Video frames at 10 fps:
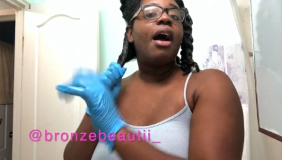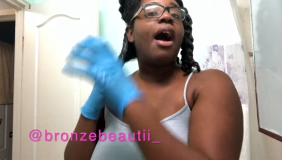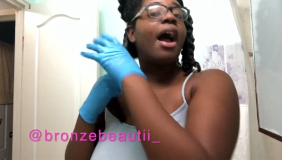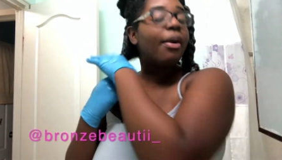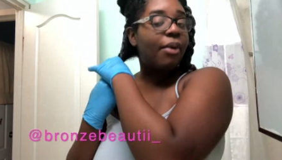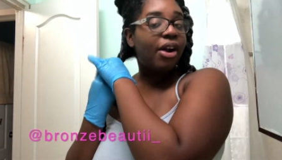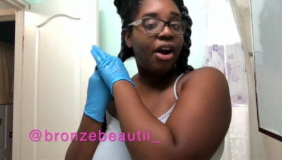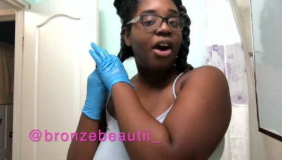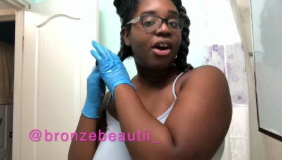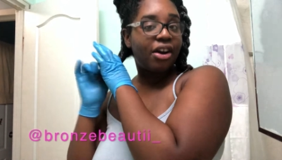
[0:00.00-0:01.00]
I work
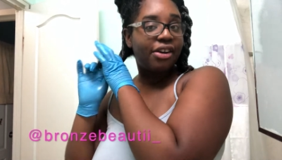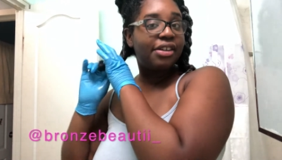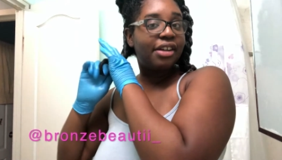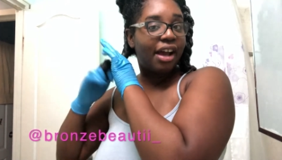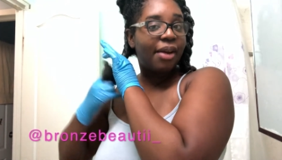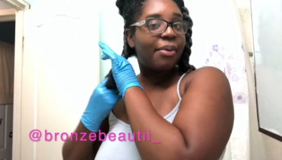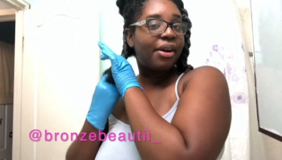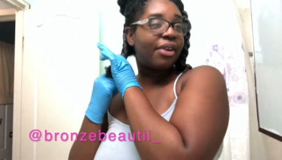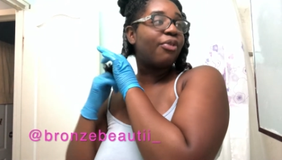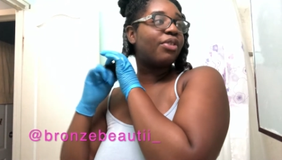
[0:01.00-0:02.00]
hard. I
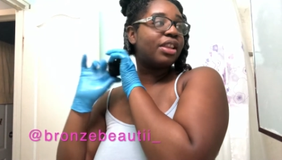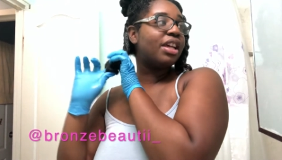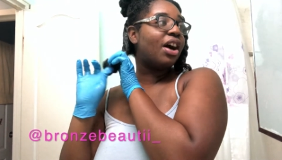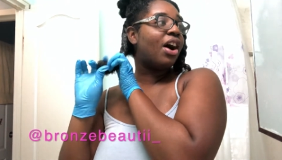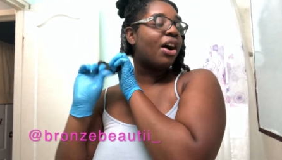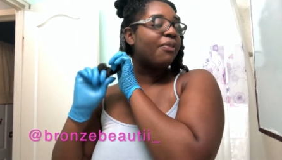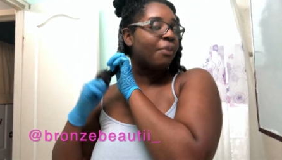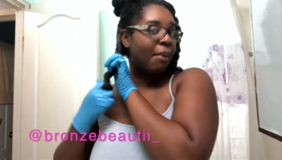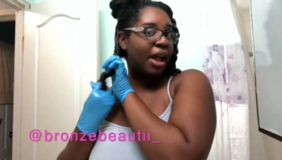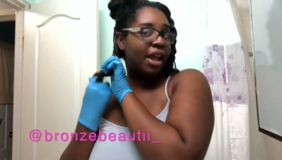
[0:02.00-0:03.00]
work really hard for
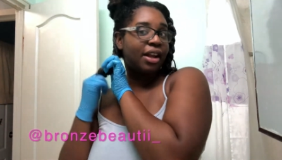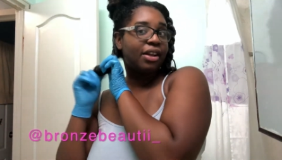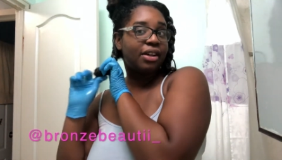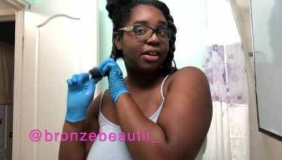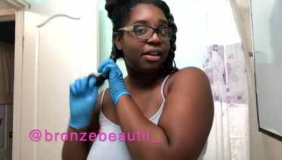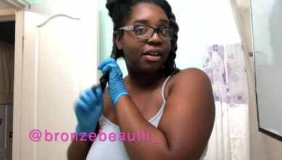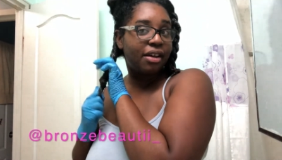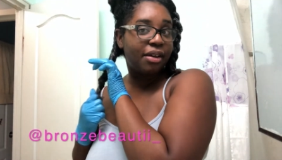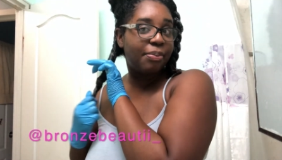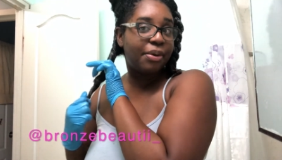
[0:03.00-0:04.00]
my hair to look
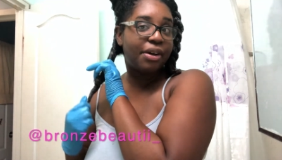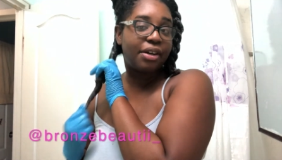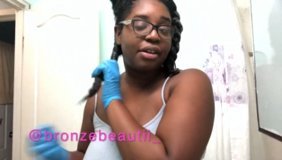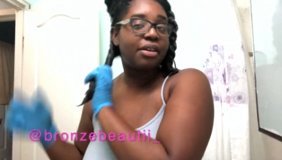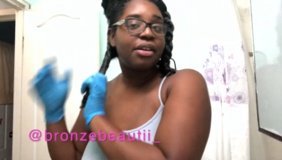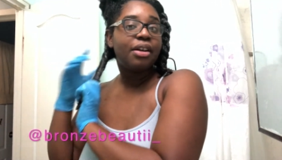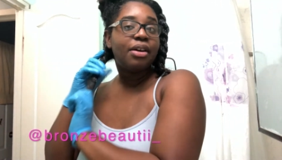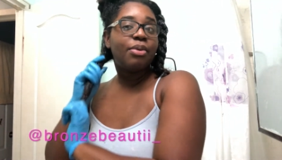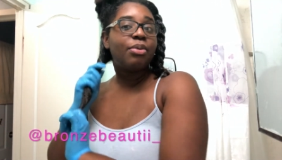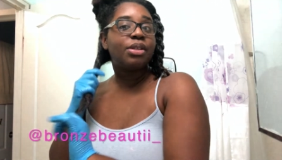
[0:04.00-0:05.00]
good. But
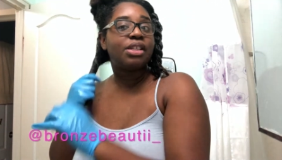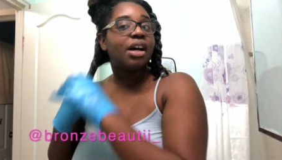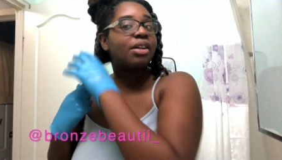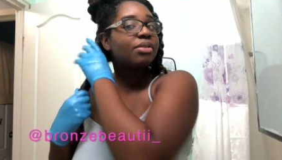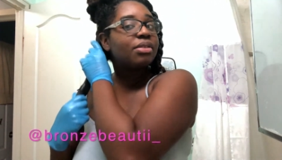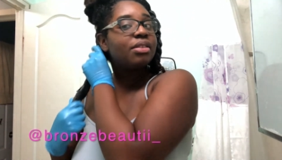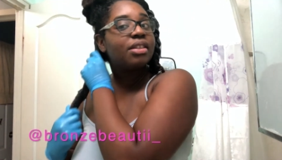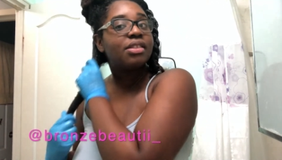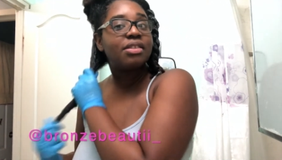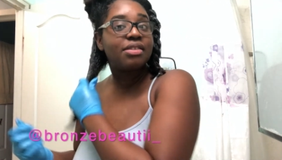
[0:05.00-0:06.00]
what y'all,
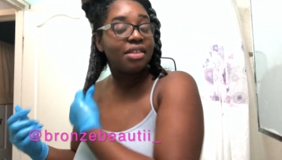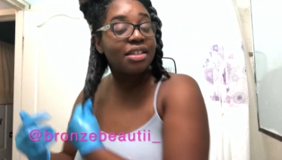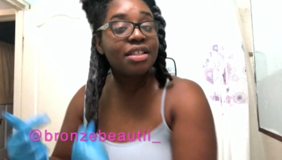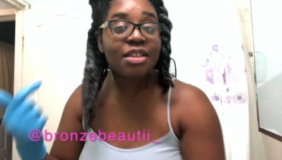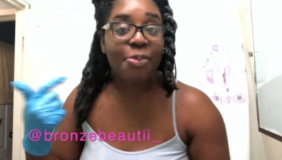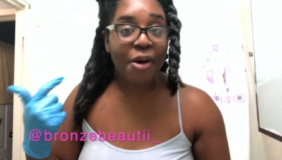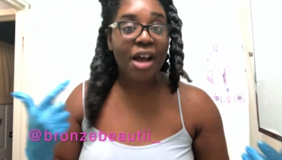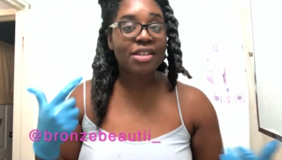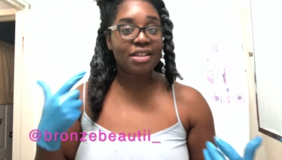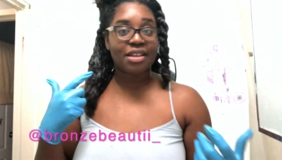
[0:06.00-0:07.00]
this is, this is the
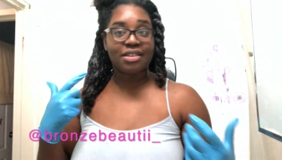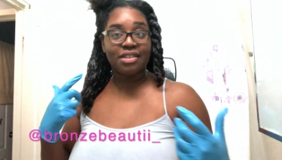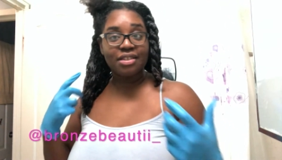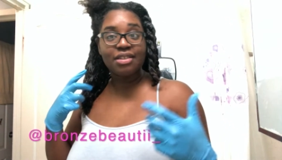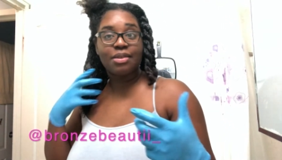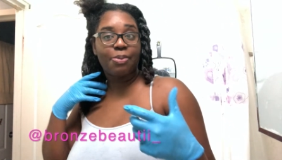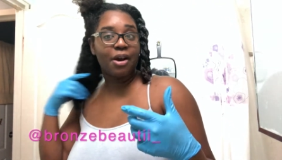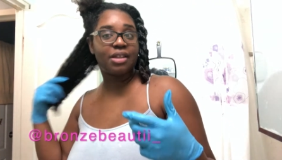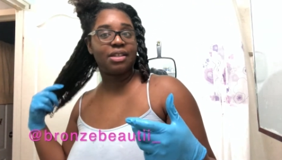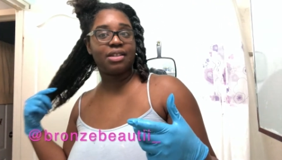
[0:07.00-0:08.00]
process. This is the
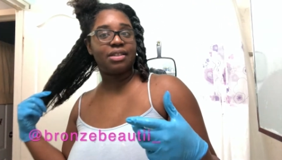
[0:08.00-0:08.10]
process.